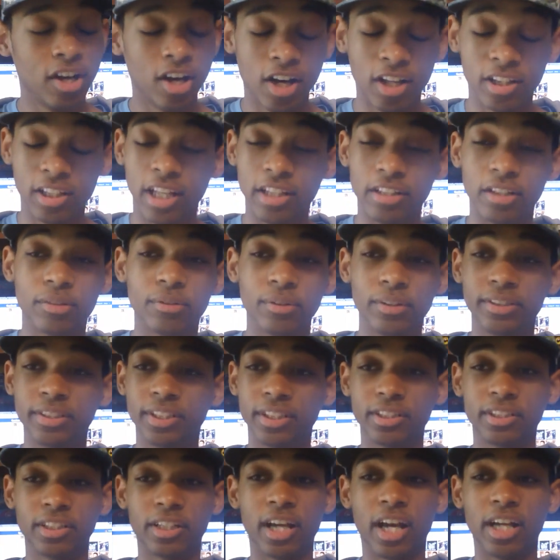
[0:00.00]
A lot of the
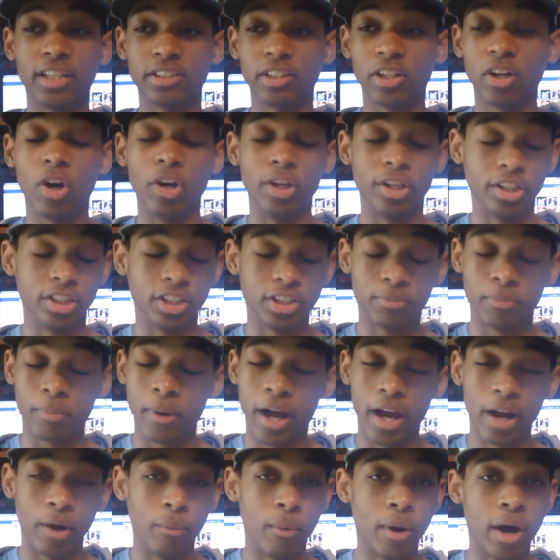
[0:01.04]
360 guys said, oh, you just
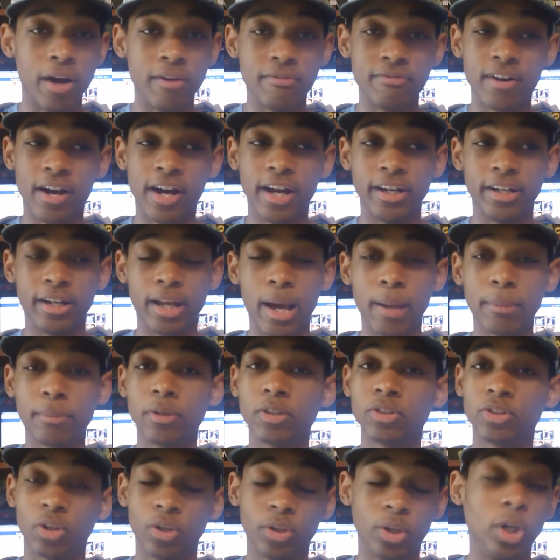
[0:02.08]
buy a Wi-Fi
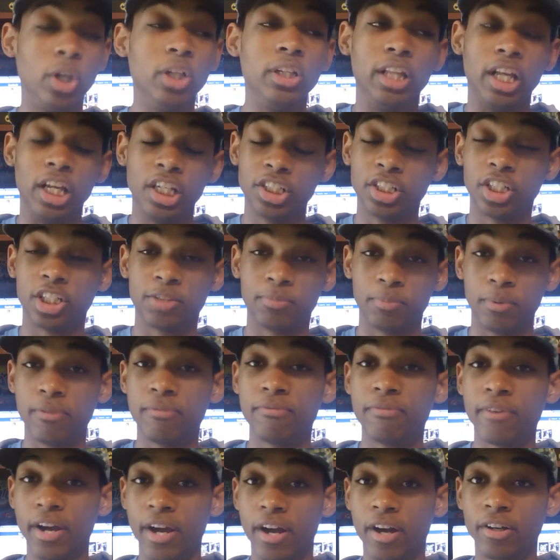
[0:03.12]
adapter, so, you know, let's just be
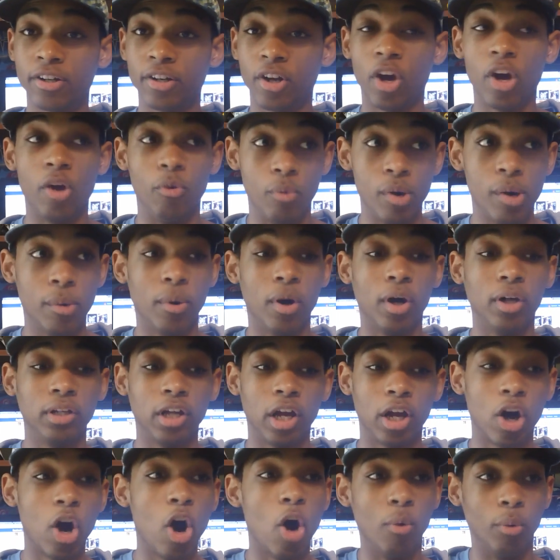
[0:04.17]
fair, you know, and we were all
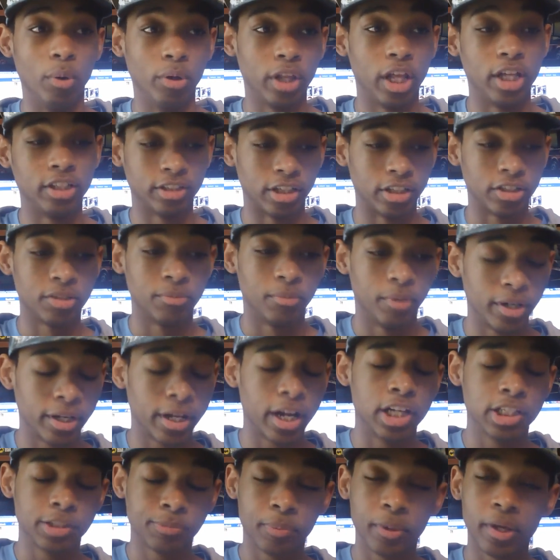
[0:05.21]
like, oh, well, that's extra money you
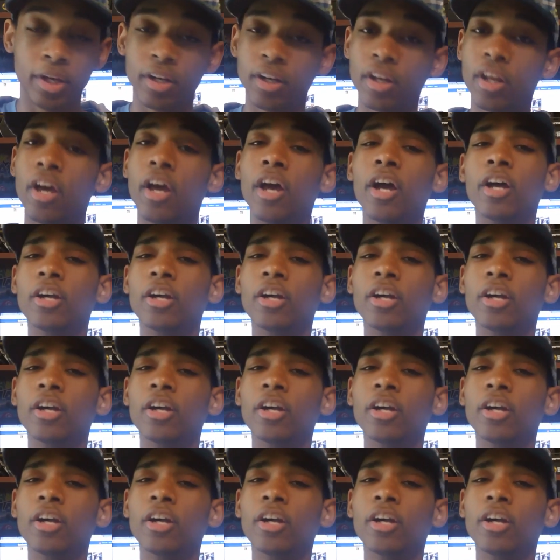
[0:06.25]
gotta spend.